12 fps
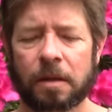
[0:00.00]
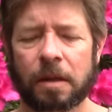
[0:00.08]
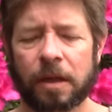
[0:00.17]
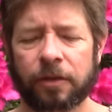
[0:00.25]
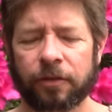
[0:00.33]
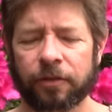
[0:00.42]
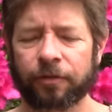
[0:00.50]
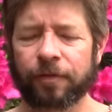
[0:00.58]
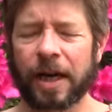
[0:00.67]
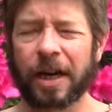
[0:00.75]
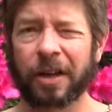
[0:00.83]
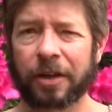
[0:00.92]
It's
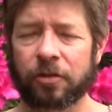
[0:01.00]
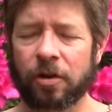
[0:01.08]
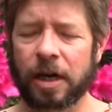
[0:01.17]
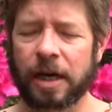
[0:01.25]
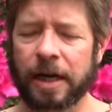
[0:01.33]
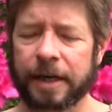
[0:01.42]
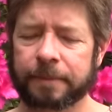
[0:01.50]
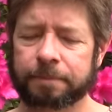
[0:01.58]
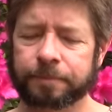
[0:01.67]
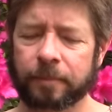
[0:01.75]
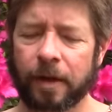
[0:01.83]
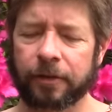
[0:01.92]
fairly dry.
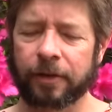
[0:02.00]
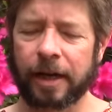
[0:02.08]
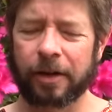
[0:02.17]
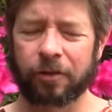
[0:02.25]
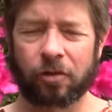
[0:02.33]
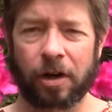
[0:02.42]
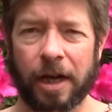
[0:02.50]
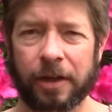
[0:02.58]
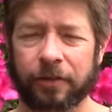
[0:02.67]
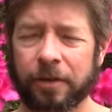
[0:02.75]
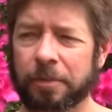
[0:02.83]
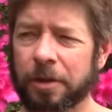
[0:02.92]
It's not as dry
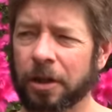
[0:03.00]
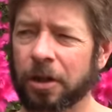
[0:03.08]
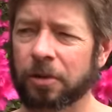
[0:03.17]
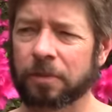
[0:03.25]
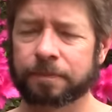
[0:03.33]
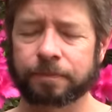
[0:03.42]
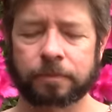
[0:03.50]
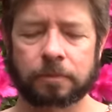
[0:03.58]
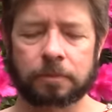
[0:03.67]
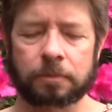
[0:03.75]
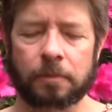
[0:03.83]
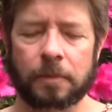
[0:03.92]
as the Merlot,
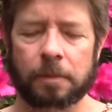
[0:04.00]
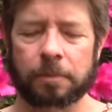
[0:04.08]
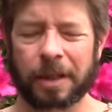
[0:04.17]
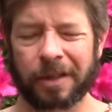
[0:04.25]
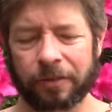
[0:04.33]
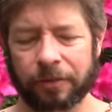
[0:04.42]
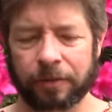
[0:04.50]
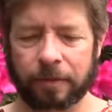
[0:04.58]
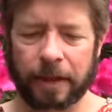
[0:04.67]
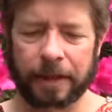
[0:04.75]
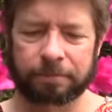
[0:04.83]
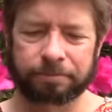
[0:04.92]
but it's
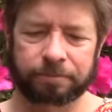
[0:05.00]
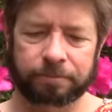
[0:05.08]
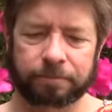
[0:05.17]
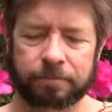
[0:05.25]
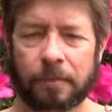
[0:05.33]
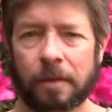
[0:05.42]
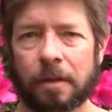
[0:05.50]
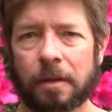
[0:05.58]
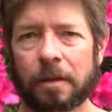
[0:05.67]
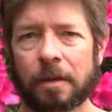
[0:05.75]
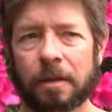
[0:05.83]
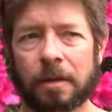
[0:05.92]
like
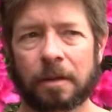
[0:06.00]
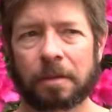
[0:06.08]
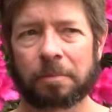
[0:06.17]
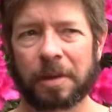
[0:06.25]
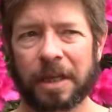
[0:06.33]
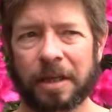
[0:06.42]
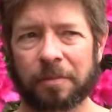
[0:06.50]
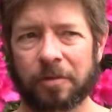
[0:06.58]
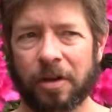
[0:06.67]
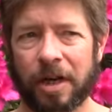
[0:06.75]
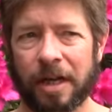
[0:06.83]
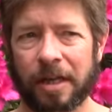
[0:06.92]
medium
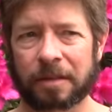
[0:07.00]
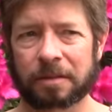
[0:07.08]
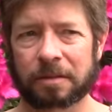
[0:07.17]
dry.